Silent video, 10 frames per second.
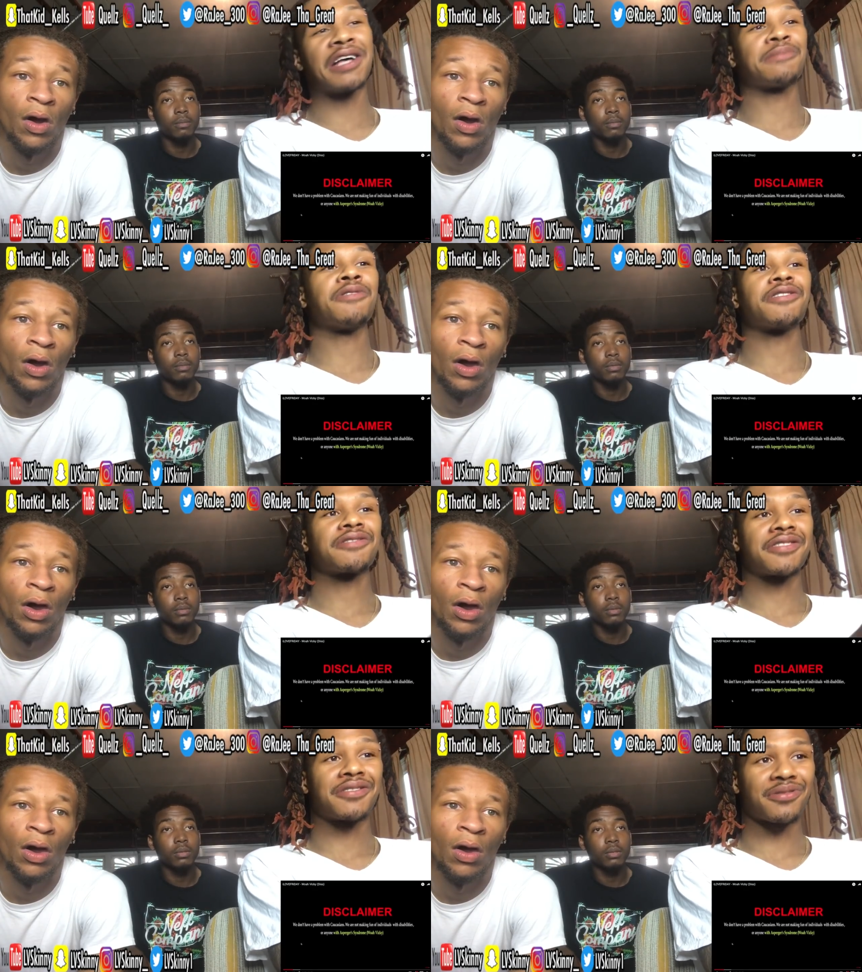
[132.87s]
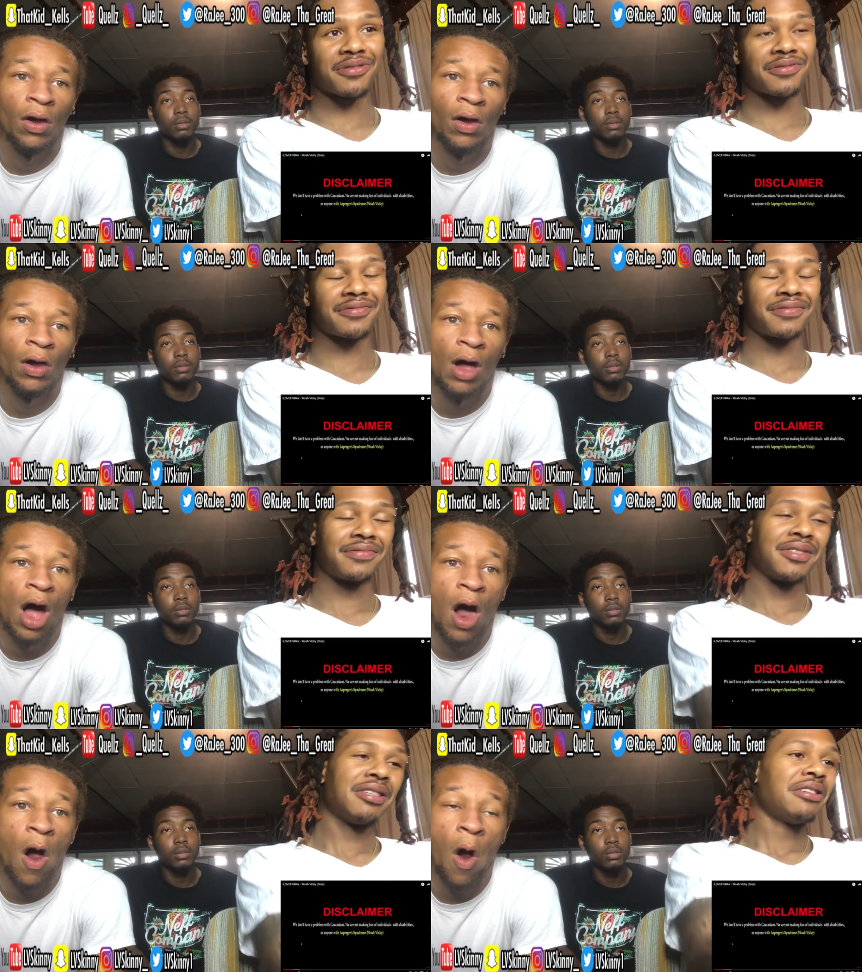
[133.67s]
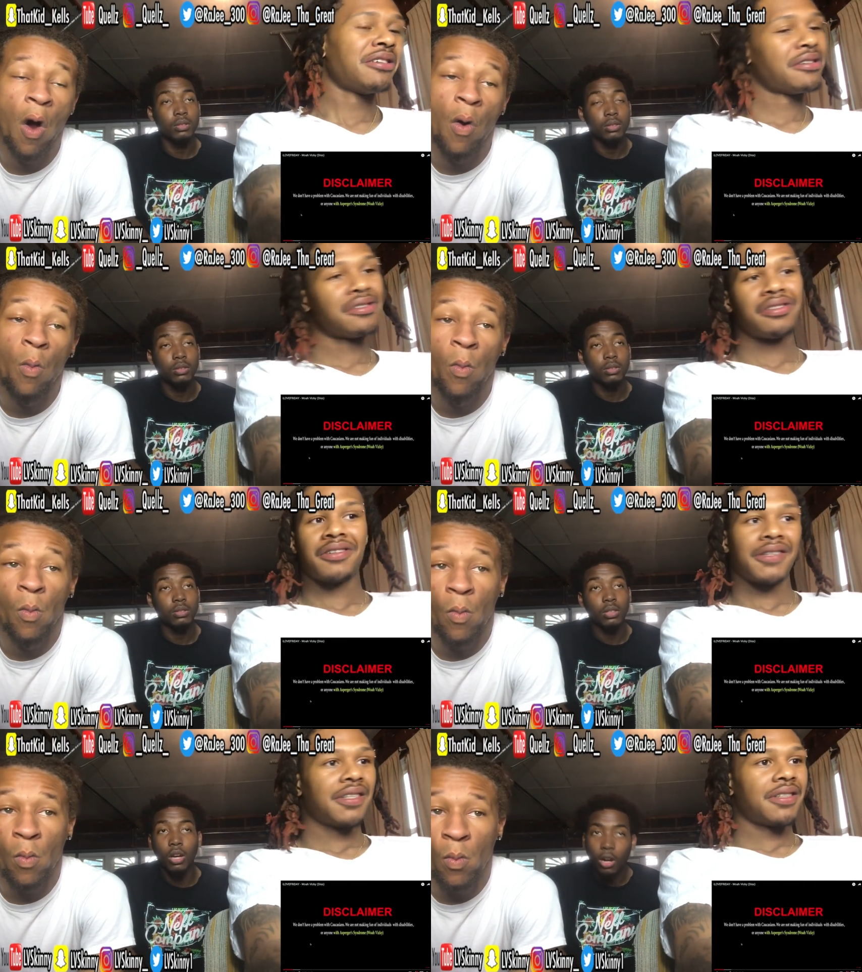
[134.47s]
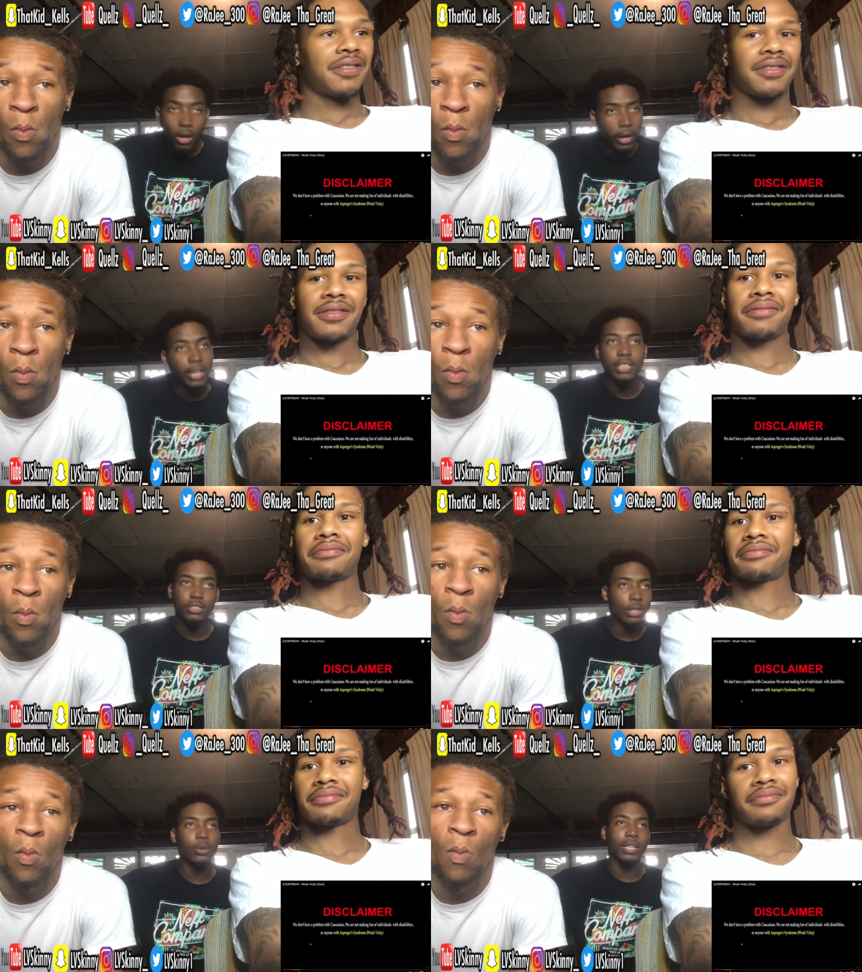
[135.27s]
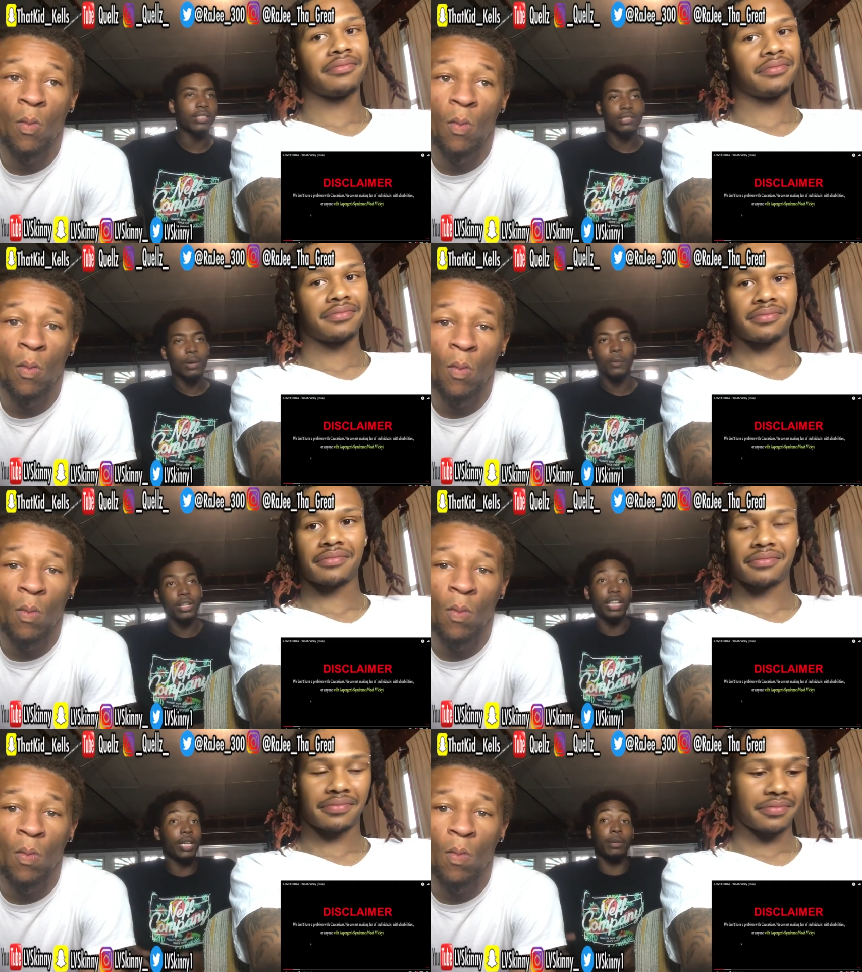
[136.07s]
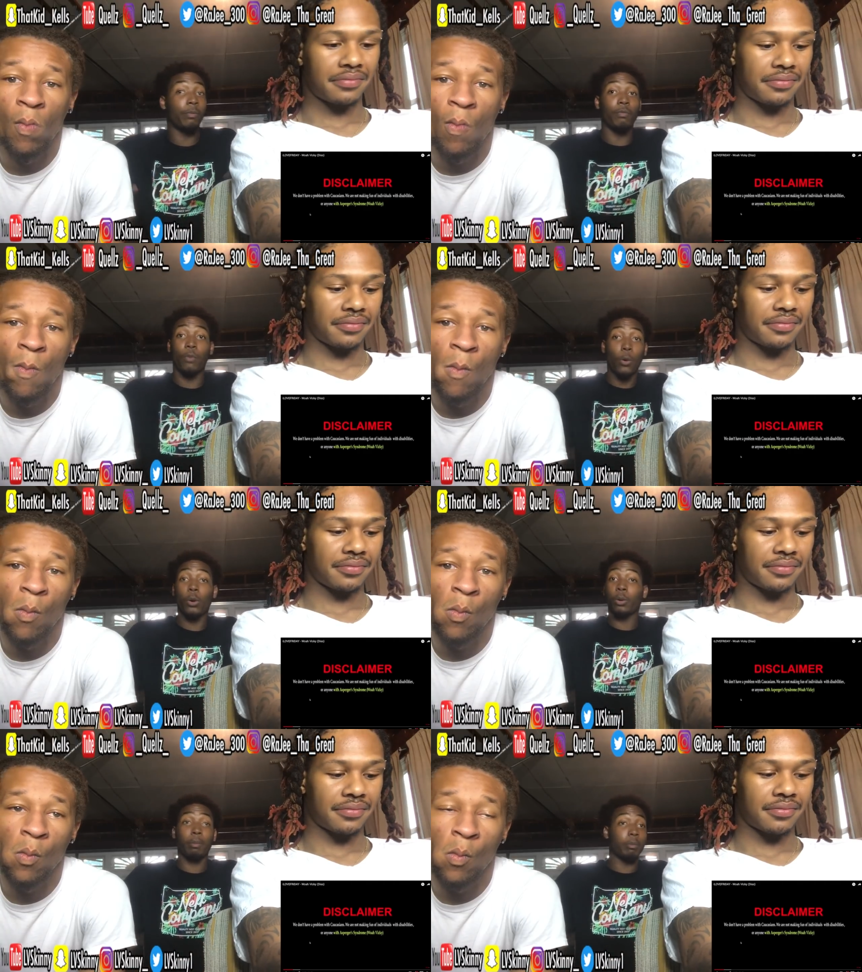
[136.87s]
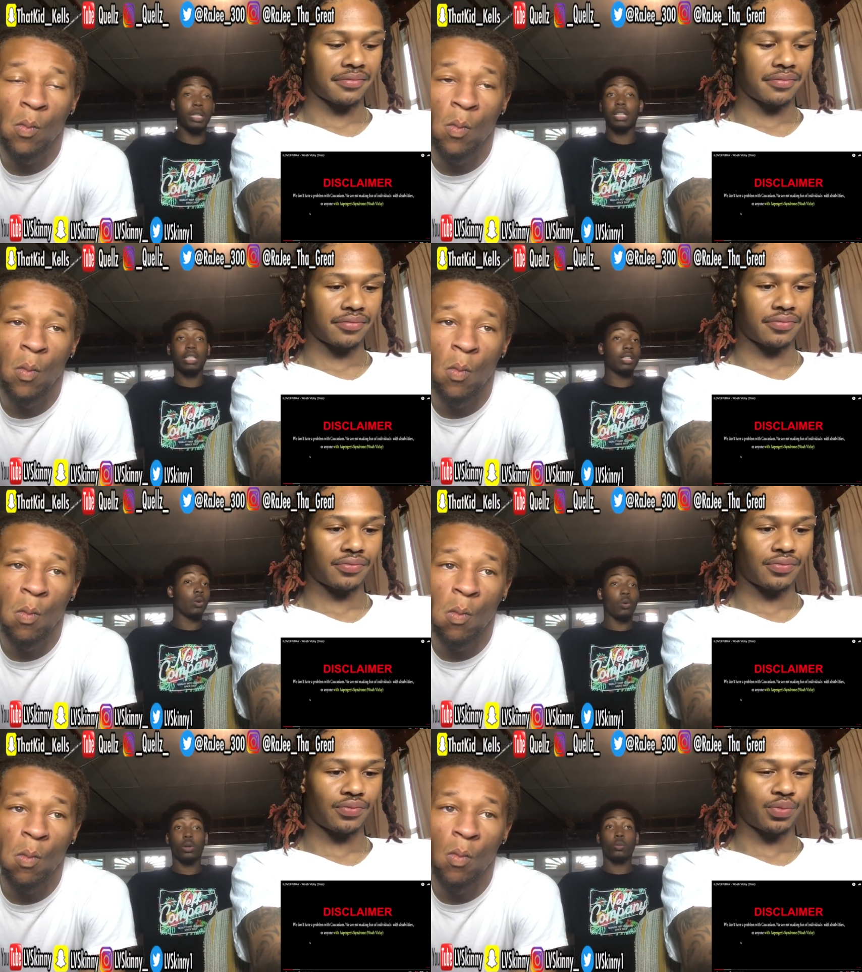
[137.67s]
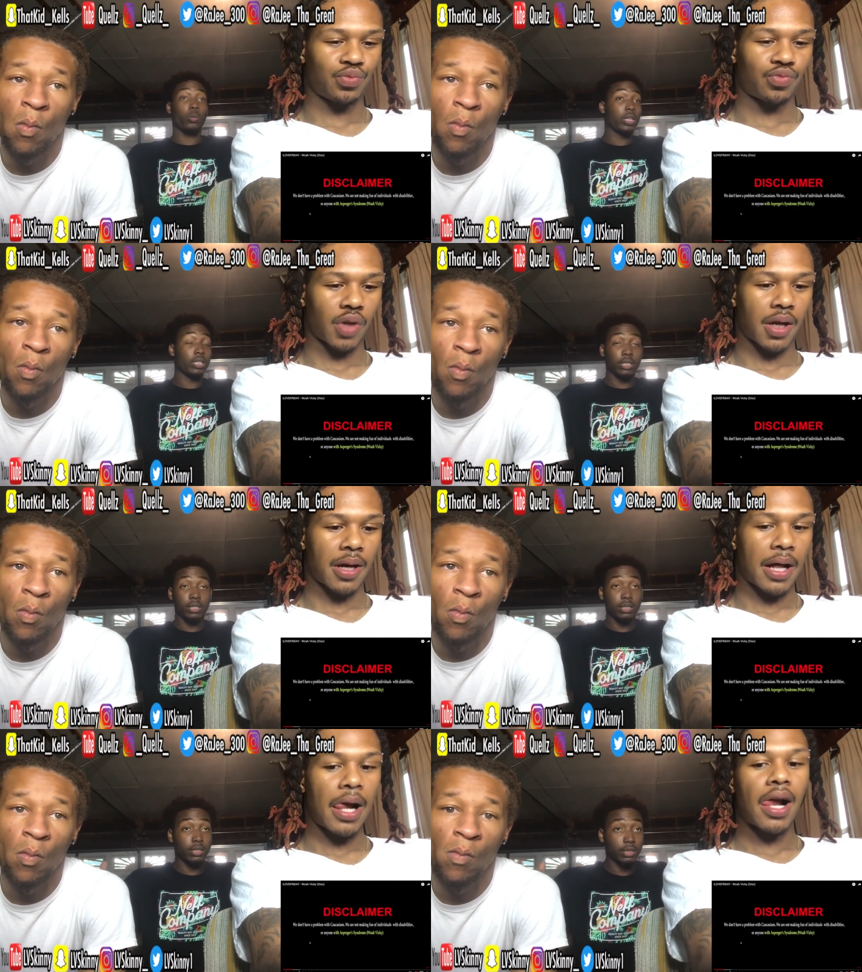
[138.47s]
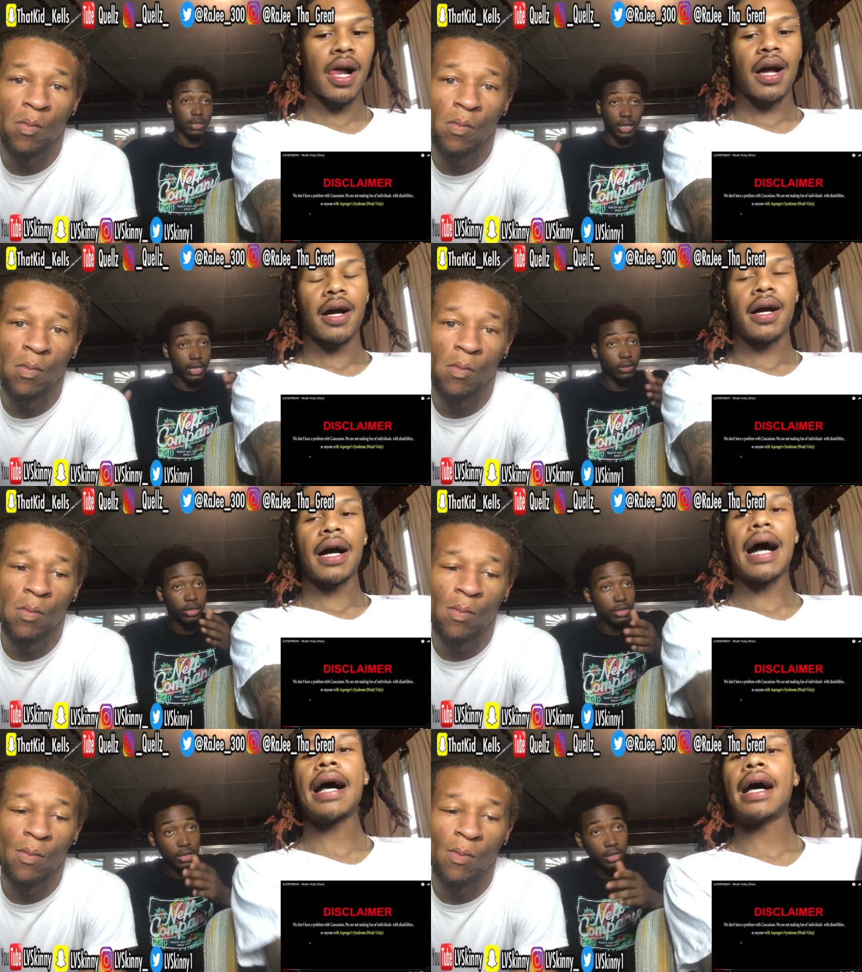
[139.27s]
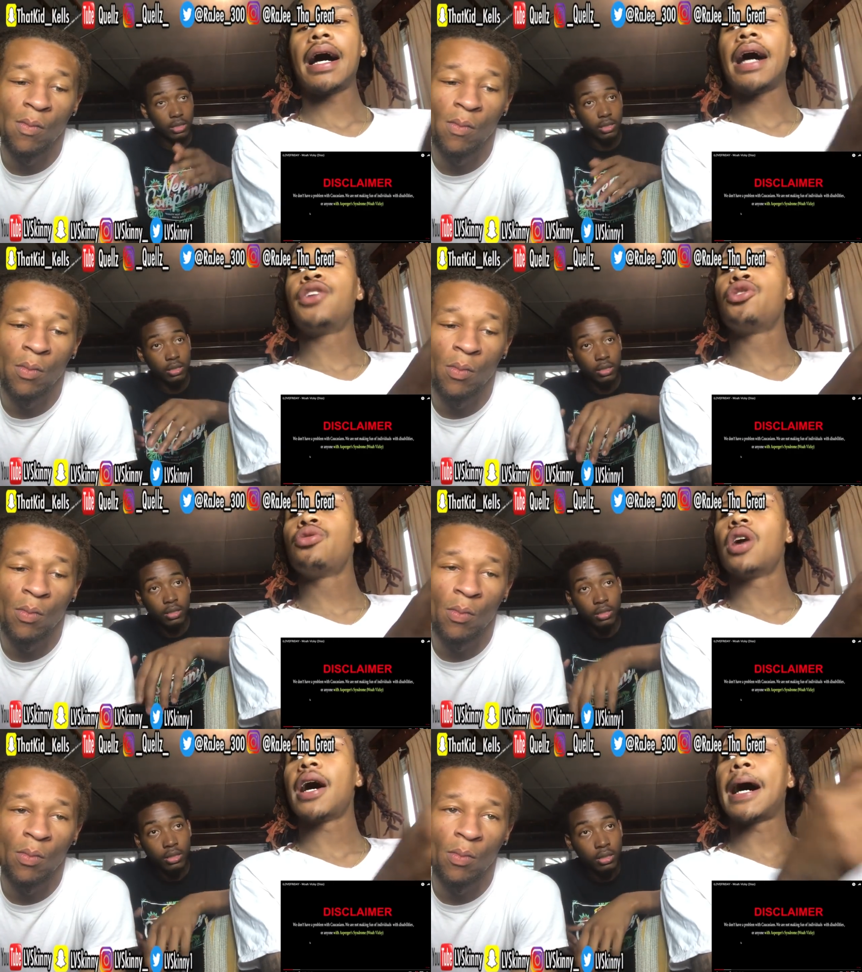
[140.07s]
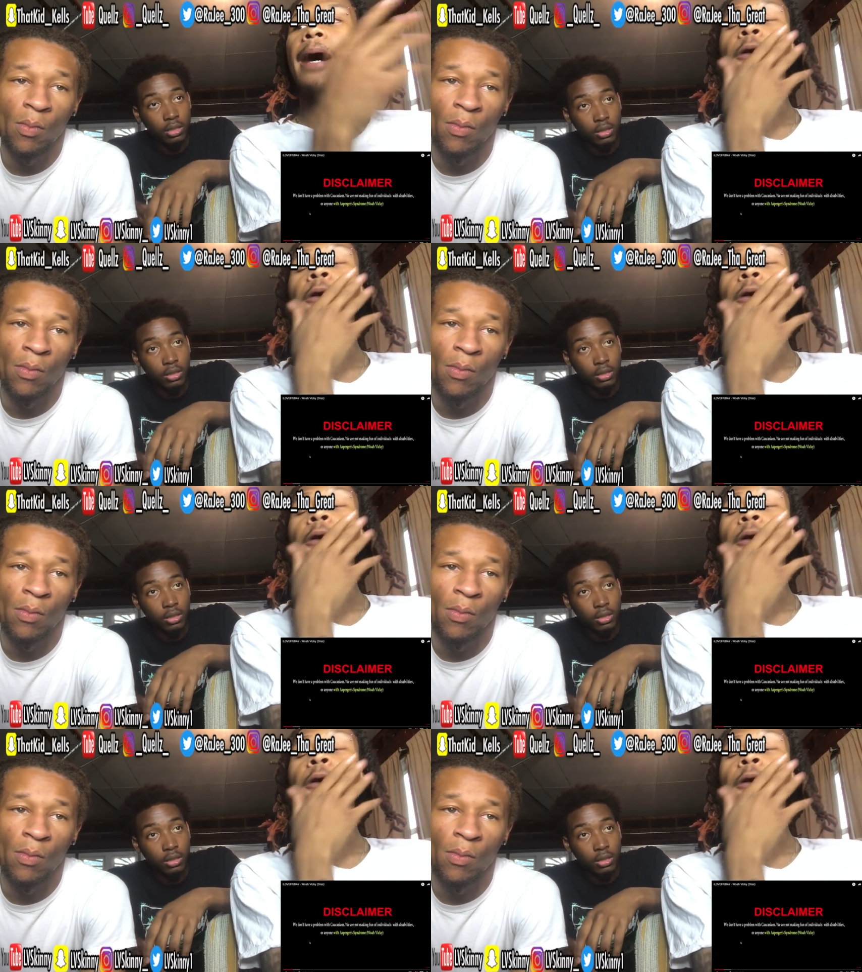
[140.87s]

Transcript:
Speaker 1: Asperger's syndrome.
Speaker 2: All right. So, can someone inform me on what the hell this I, is?
Speaker 1: I do. I